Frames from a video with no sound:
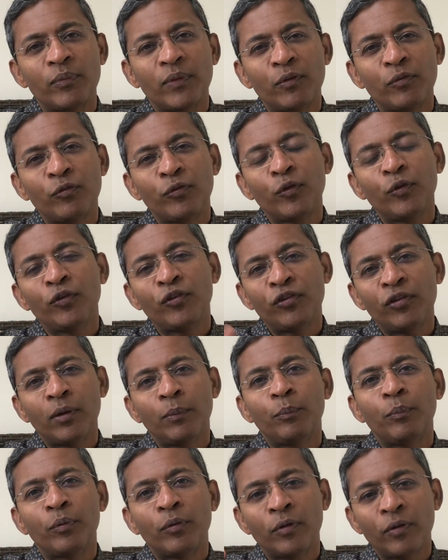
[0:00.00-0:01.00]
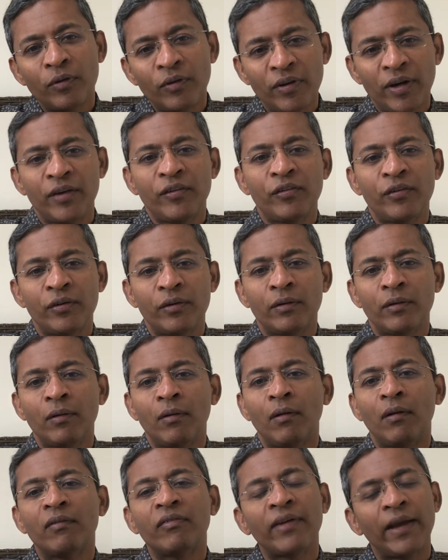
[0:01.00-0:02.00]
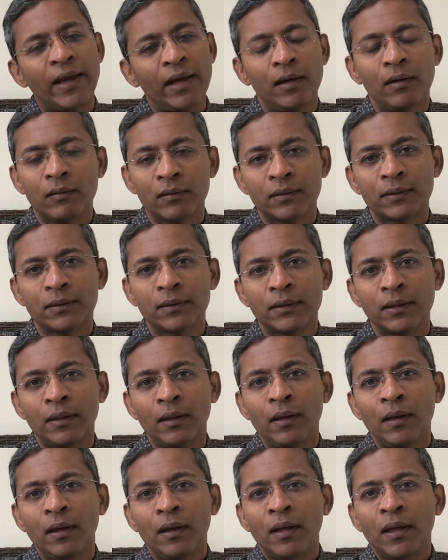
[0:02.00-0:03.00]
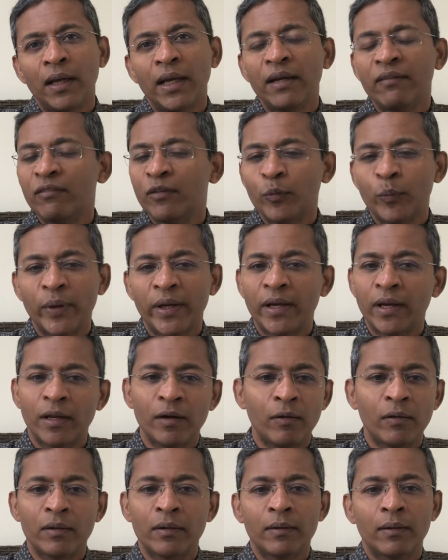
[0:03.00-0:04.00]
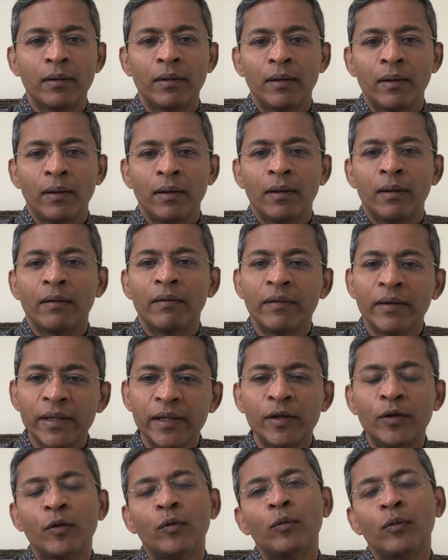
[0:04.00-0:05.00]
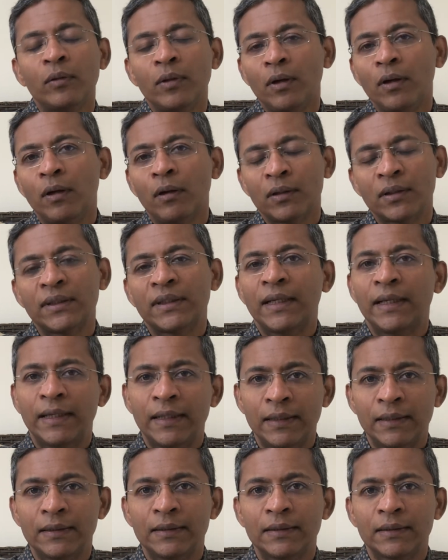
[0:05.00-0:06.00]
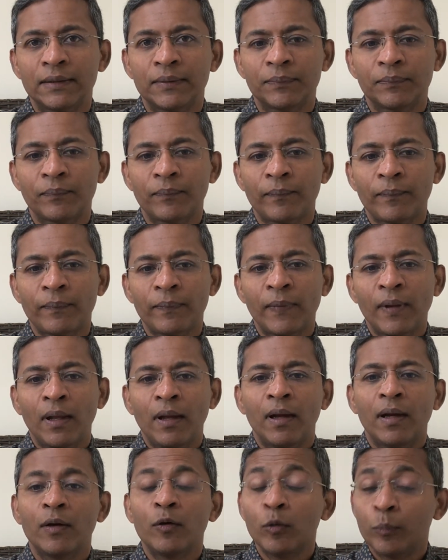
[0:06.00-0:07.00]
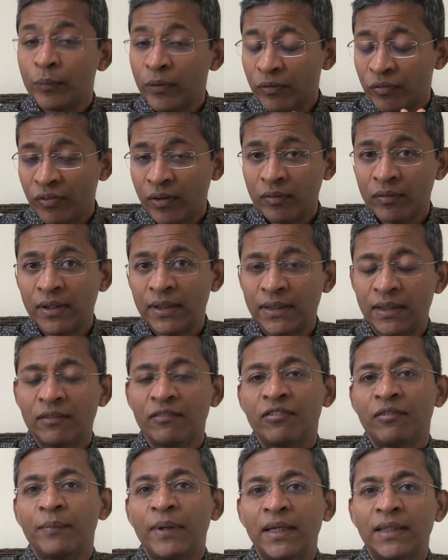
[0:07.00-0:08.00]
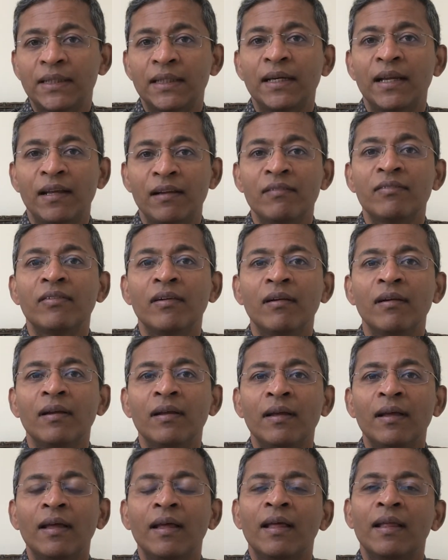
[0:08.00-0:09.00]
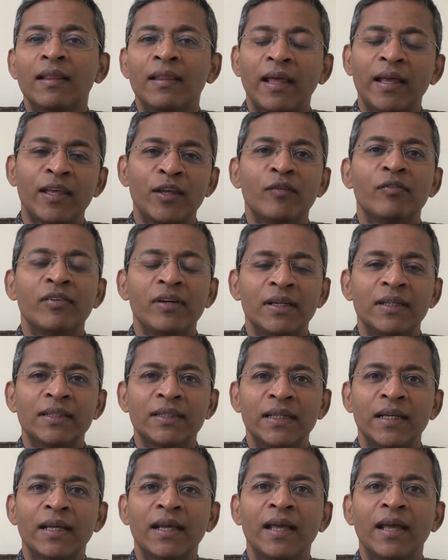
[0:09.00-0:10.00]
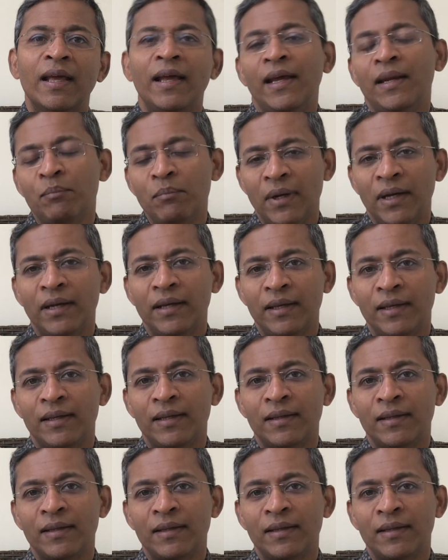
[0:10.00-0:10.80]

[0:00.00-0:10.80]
the future progression of hair loss, even if we cannot regrow the lost hairs. I hope you found this information helpful. Thank you for listening, and bye.